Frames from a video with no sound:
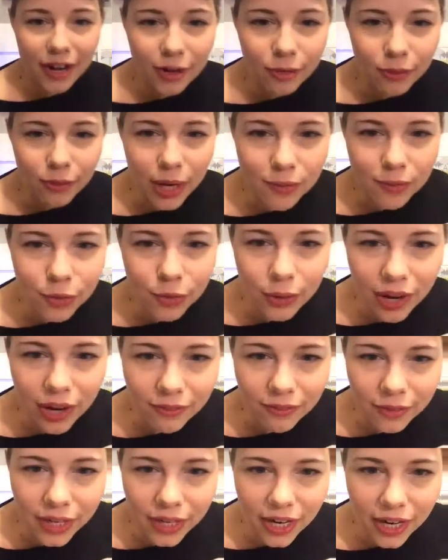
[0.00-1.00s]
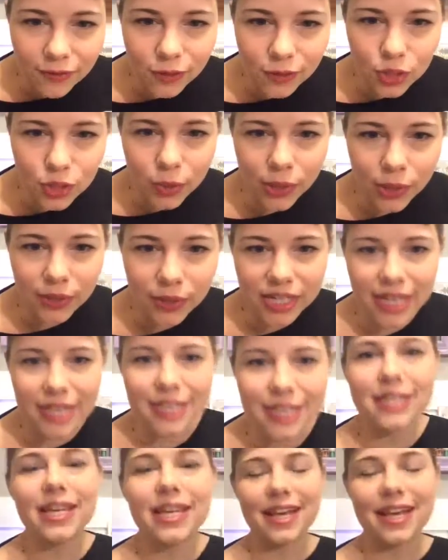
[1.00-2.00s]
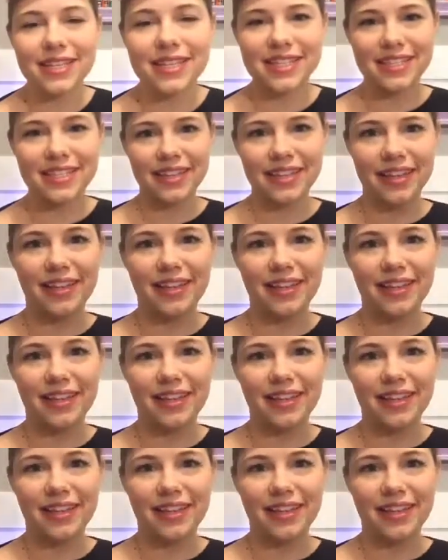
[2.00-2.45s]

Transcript: Grapefruit every night for 21 days. Yes.